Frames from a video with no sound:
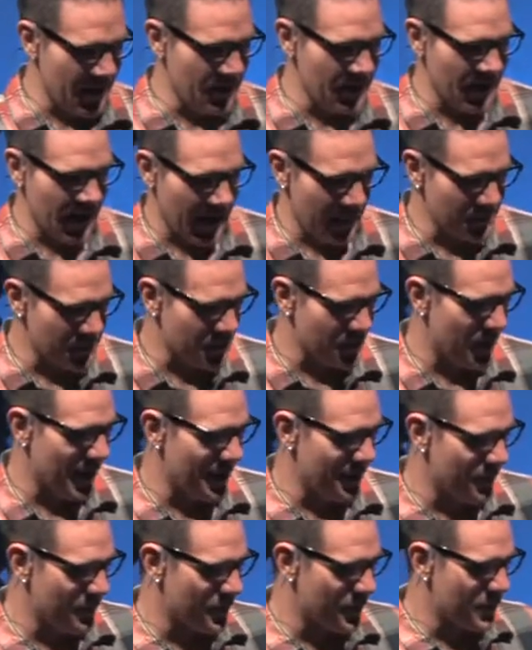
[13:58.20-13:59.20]
name, so I've
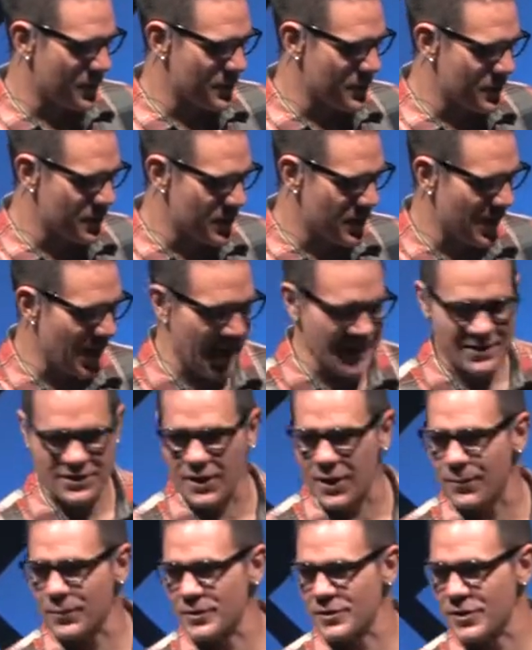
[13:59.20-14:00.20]
the last
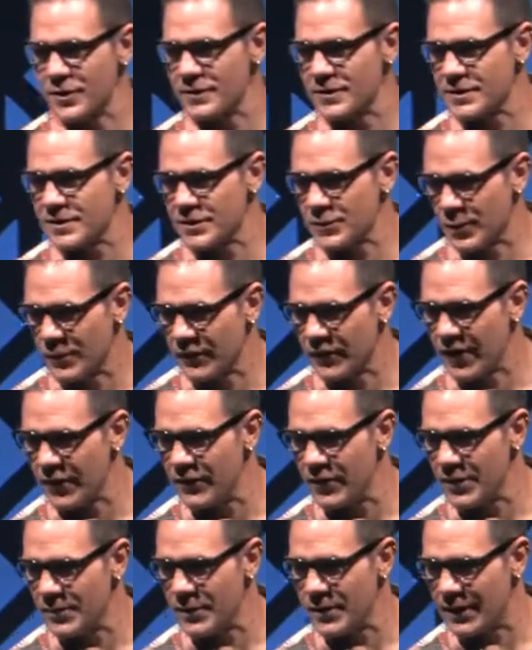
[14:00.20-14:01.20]
couple services we've given
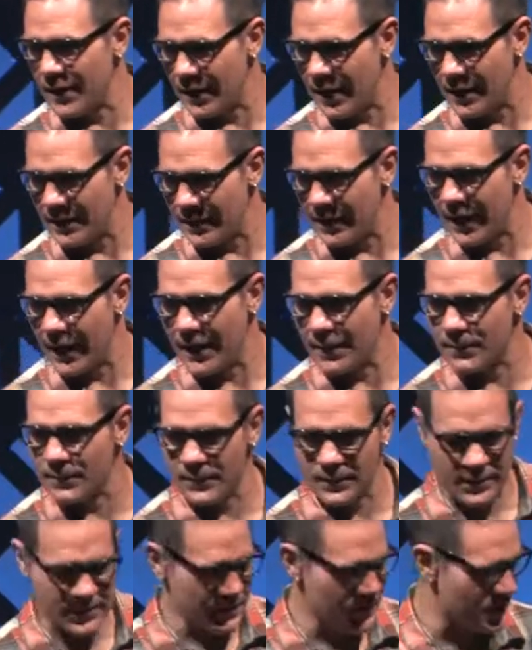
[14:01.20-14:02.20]
him a, a name.
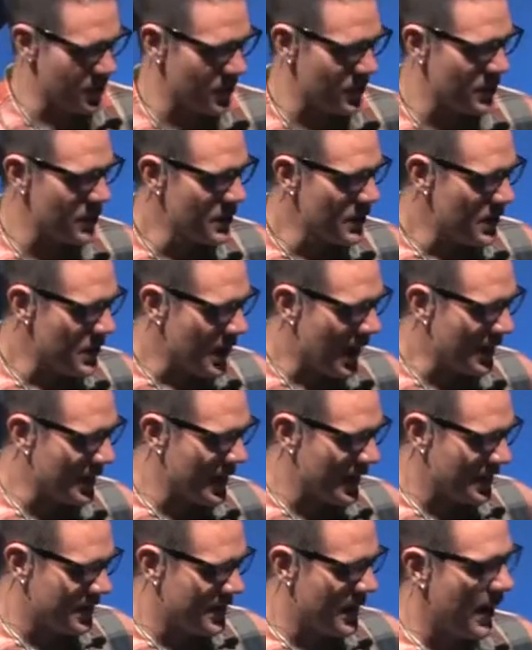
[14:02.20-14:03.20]
And so I
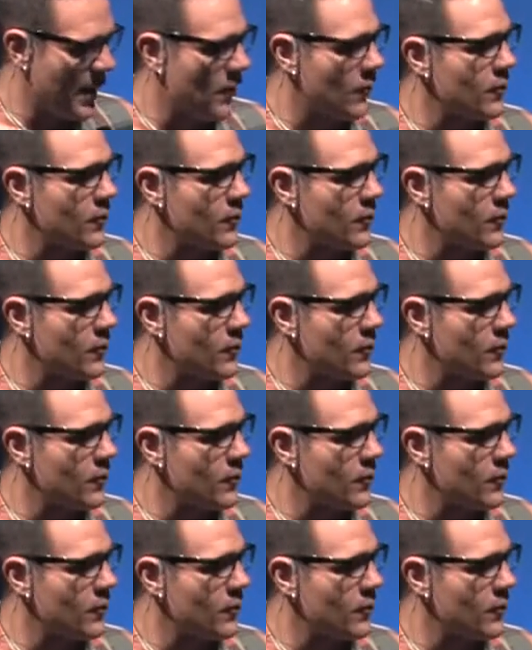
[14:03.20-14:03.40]
like Dale.